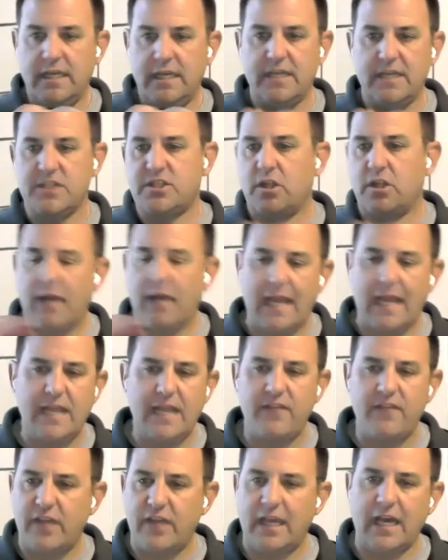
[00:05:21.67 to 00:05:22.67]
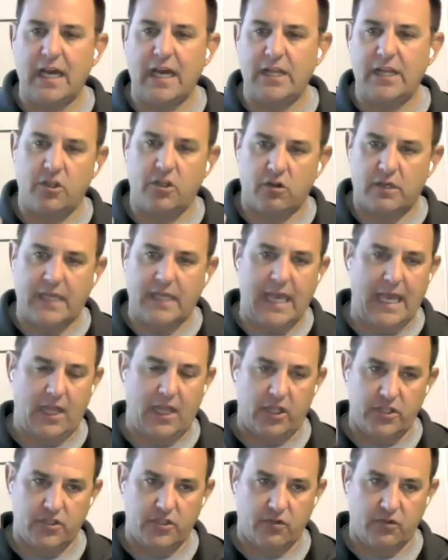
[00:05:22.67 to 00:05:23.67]
Is there anything on your
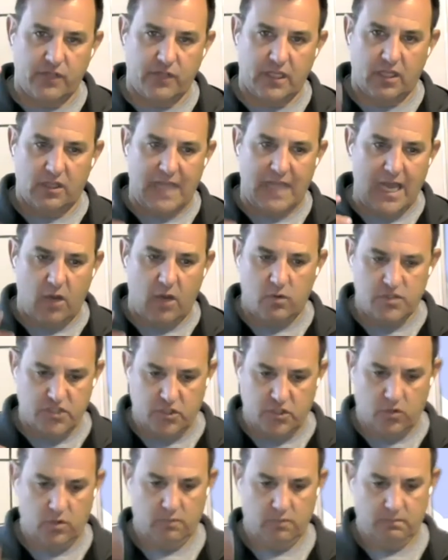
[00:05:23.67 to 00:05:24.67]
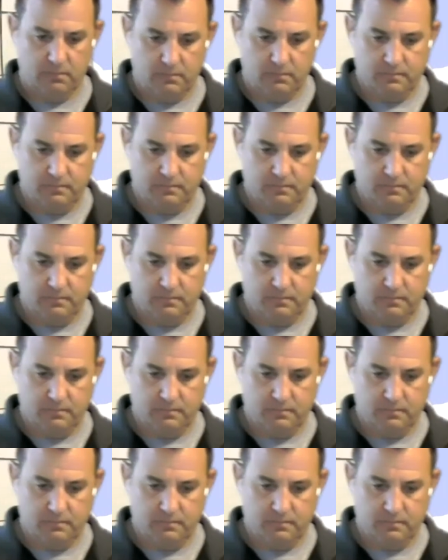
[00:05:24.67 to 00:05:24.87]
calendar that allows you